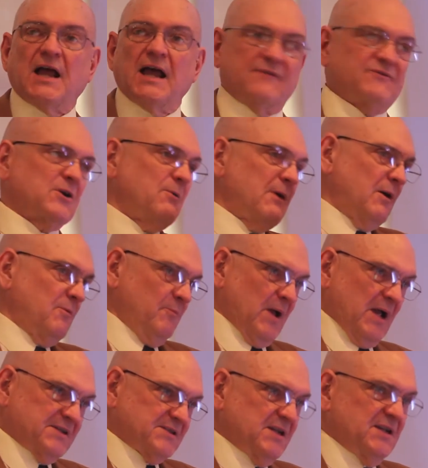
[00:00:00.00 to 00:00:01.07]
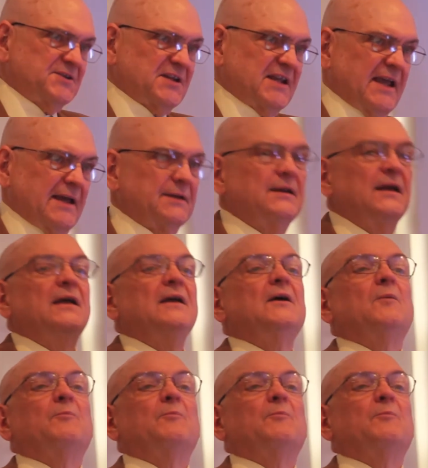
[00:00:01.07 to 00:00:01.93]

I have to go out and buy seeds again.